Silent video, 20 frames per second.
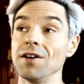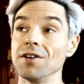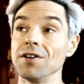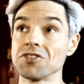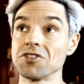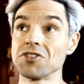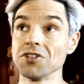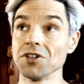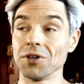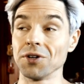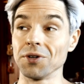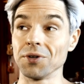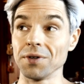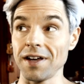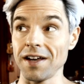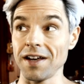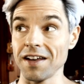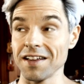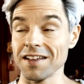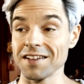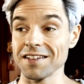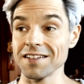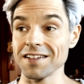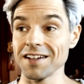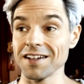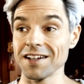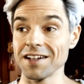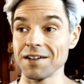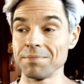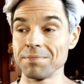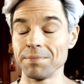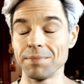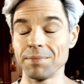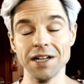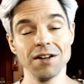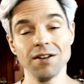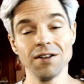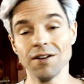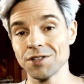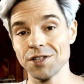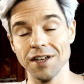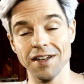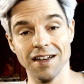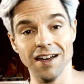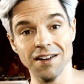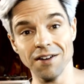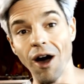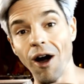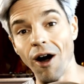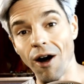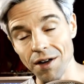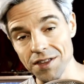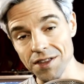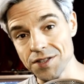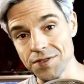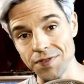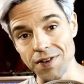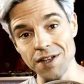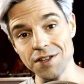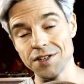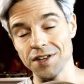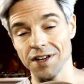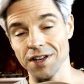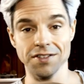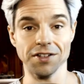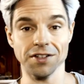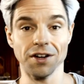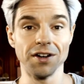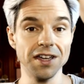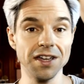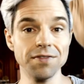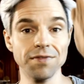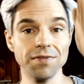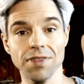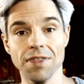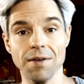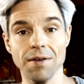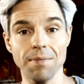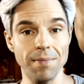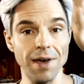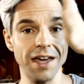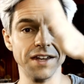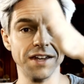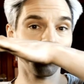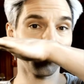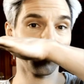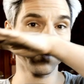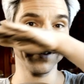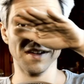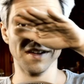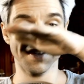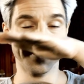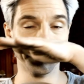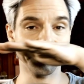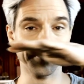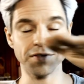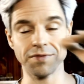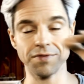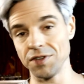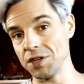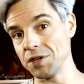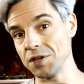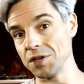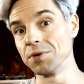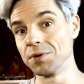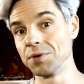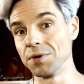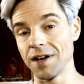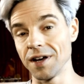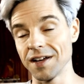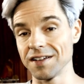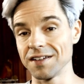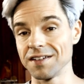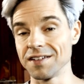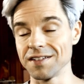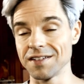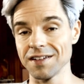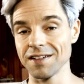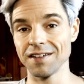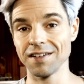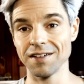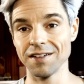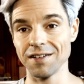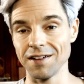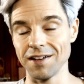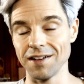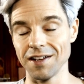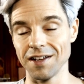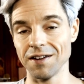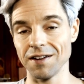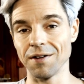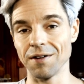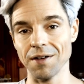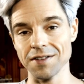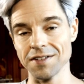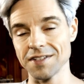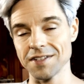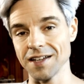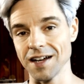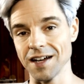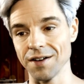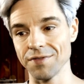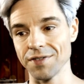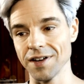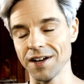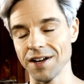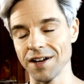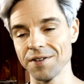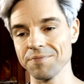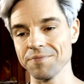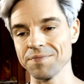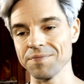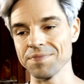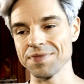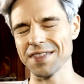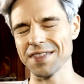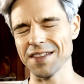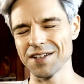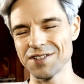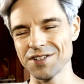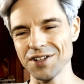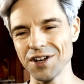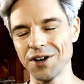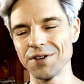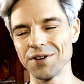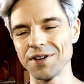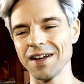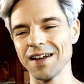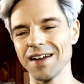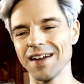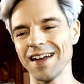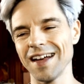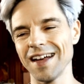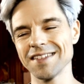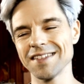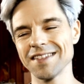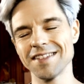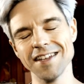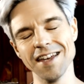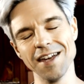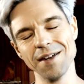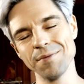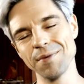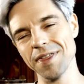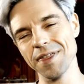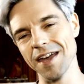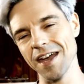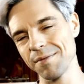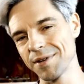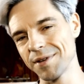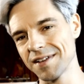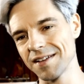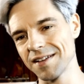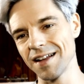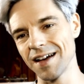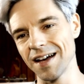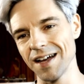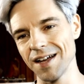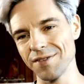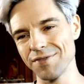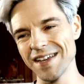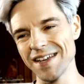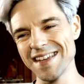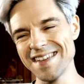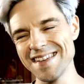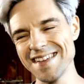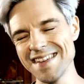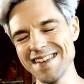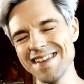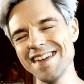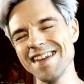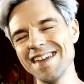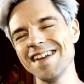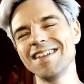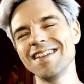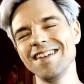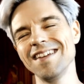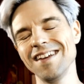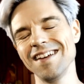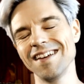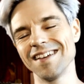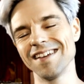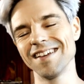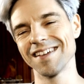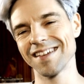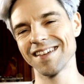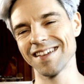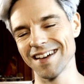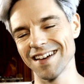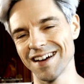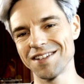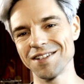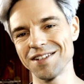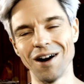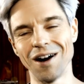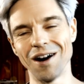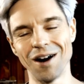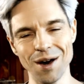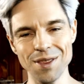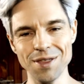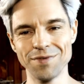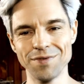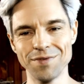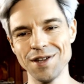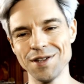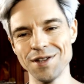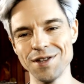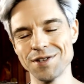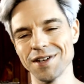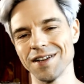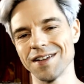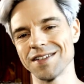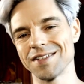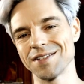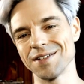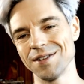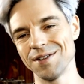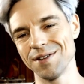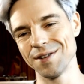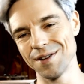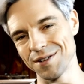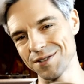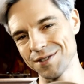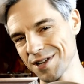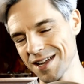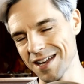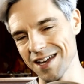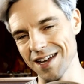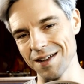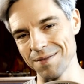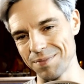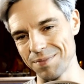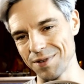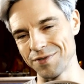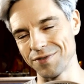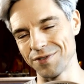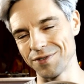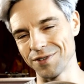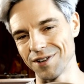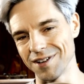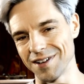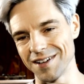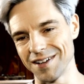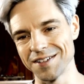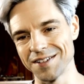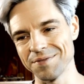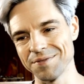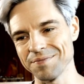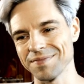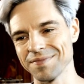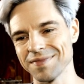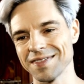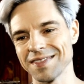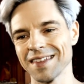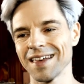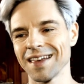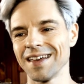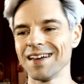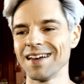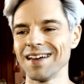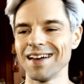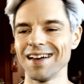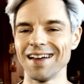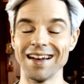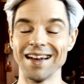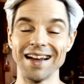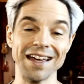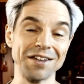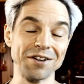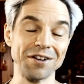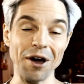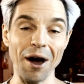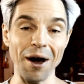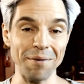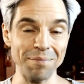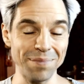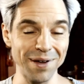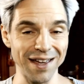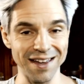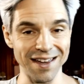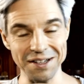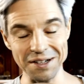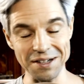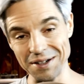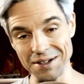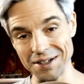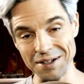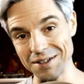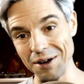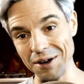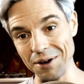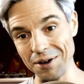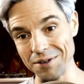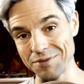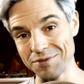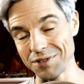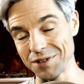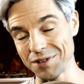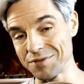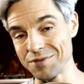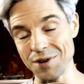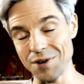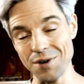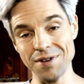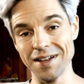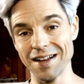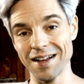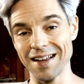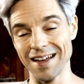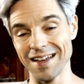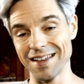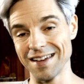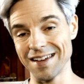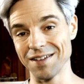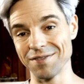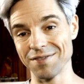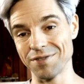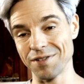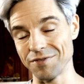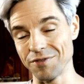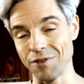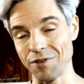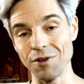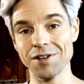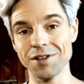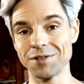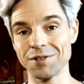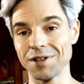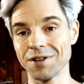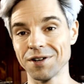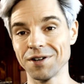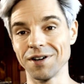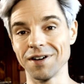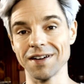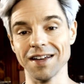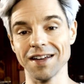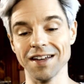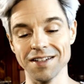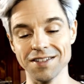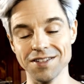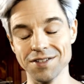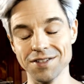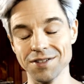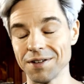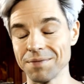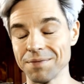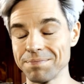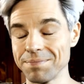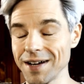So, and but Logic got all these features, even the metrics view and all this stuff, yeah. So, and same with Ableton Live, it nearly got all the features Logic had before, like comping for vocal recording and so on.